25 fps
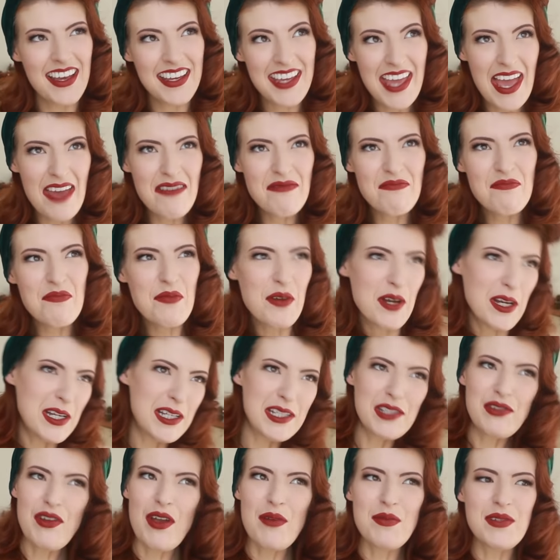Again, pretty
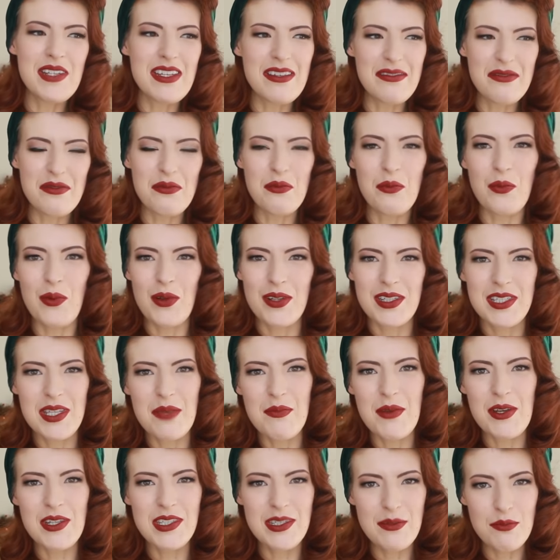descriptive. What's
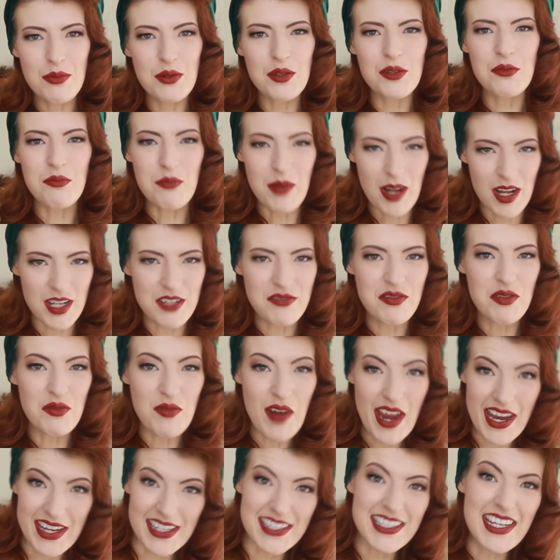the most important part of a
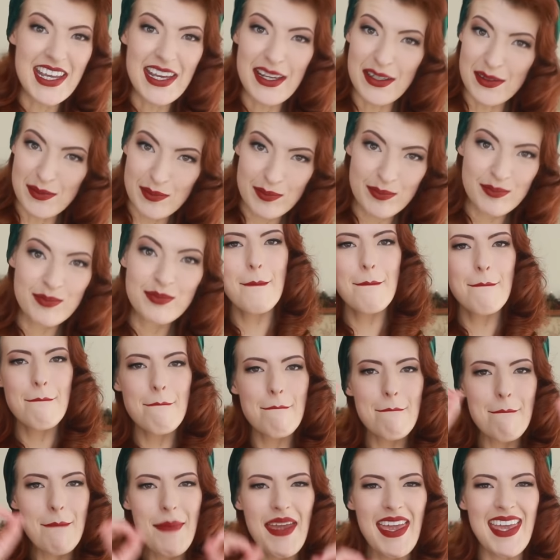reindeer?
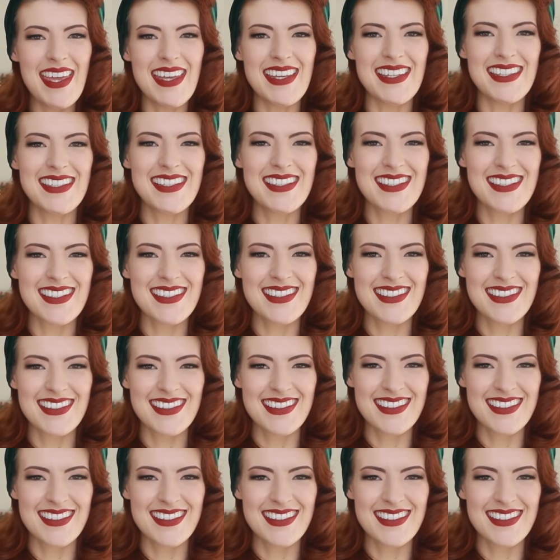Peace.